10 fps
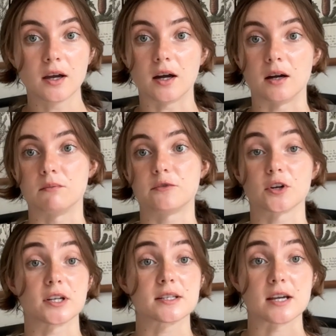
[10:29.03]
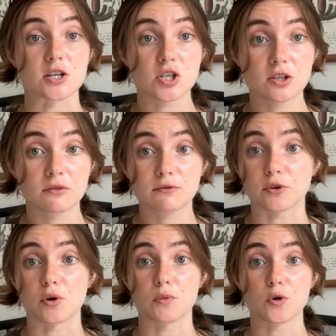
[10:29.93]
for concession, for
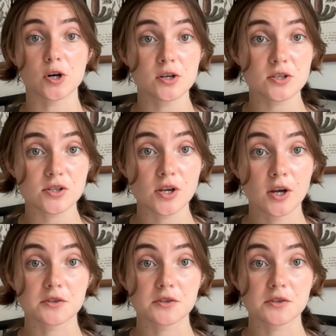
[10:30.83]
remorse.